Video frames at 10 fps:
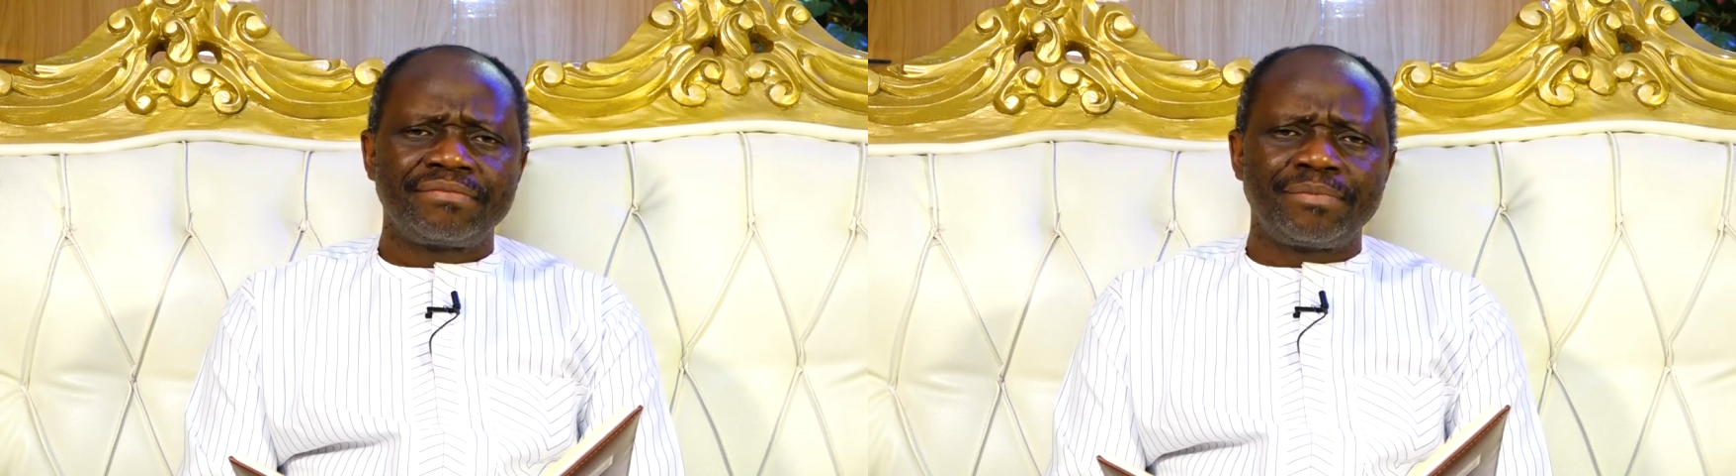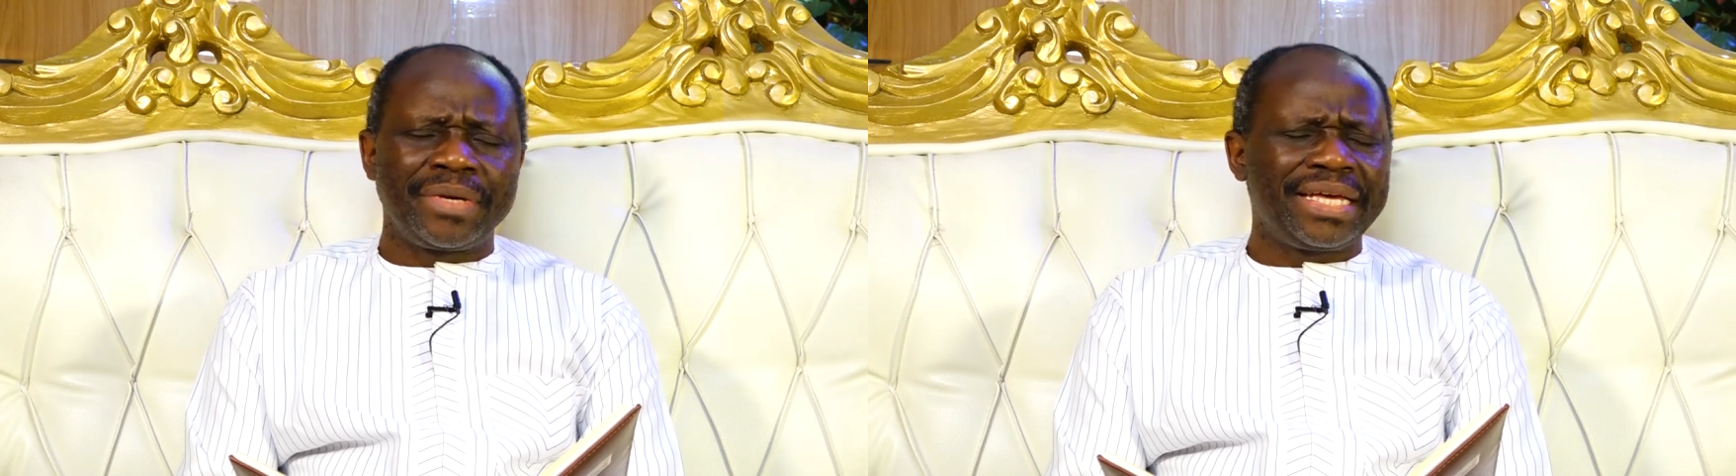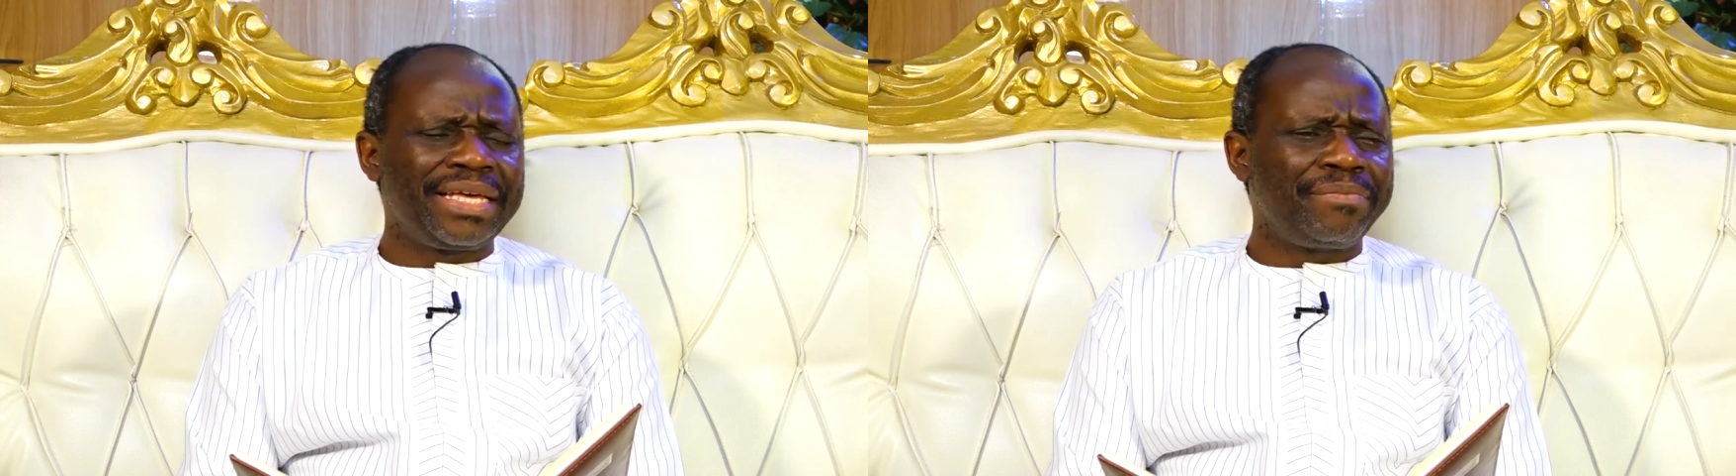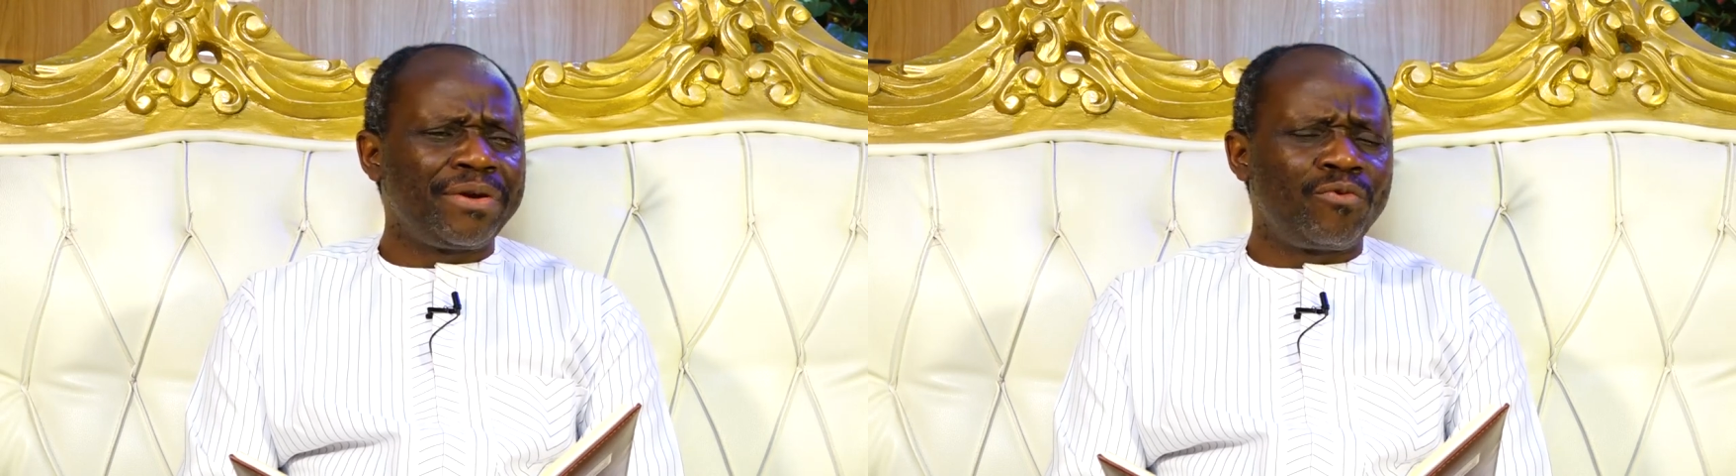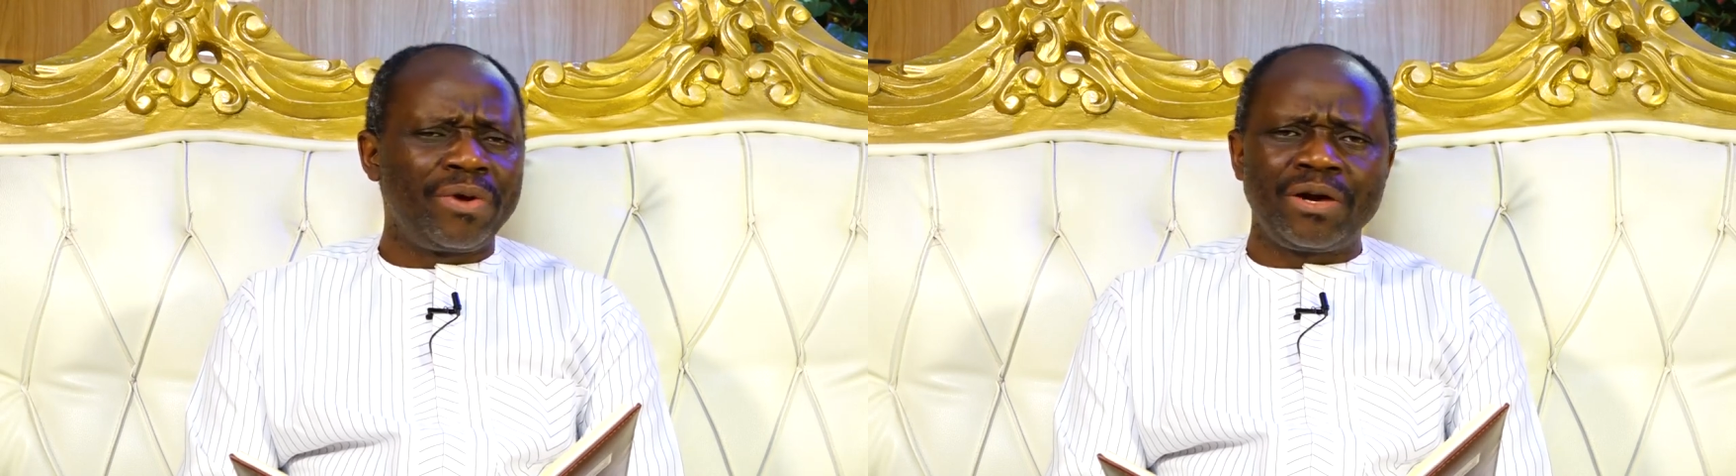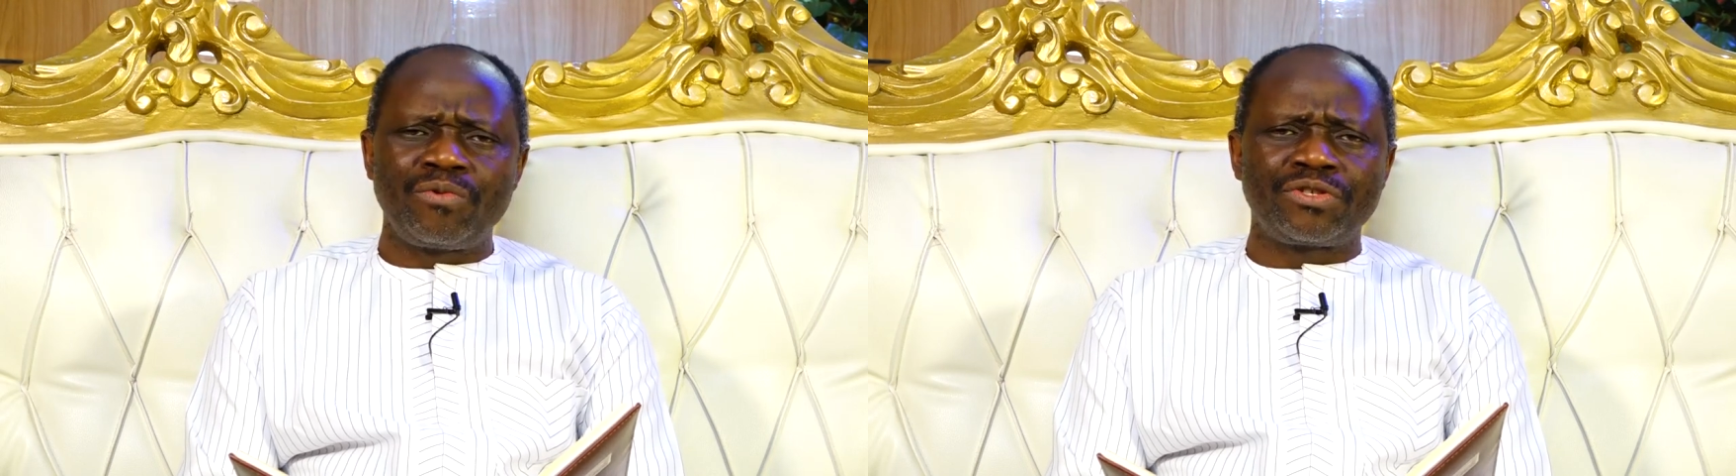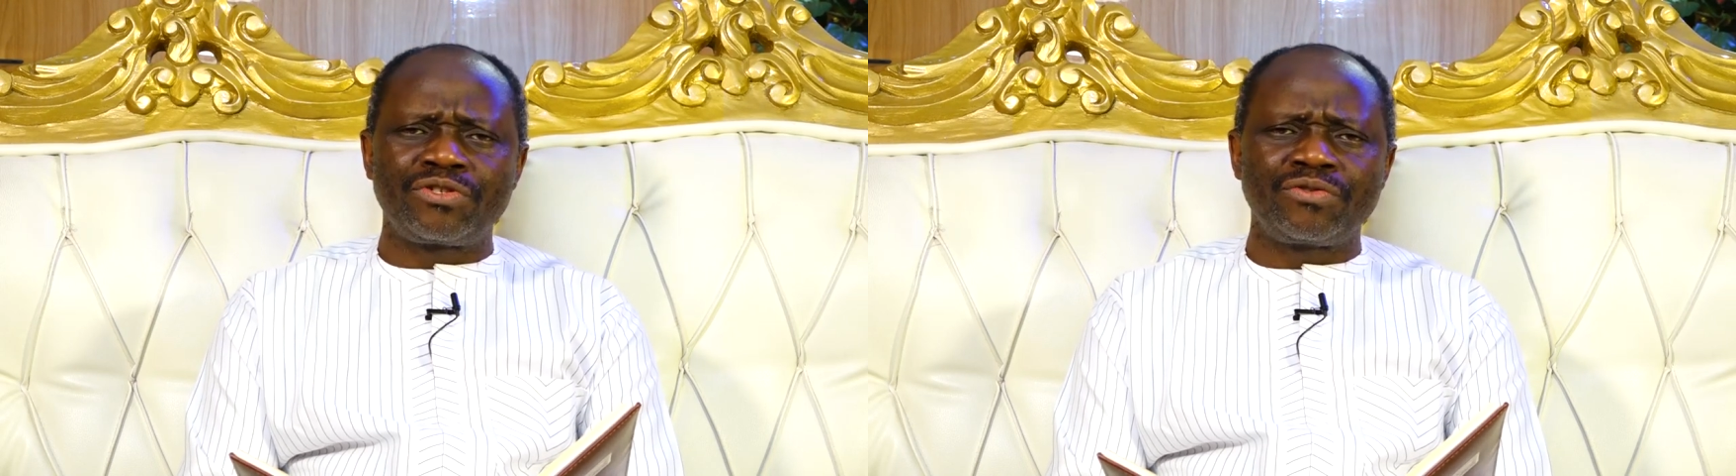may He be well with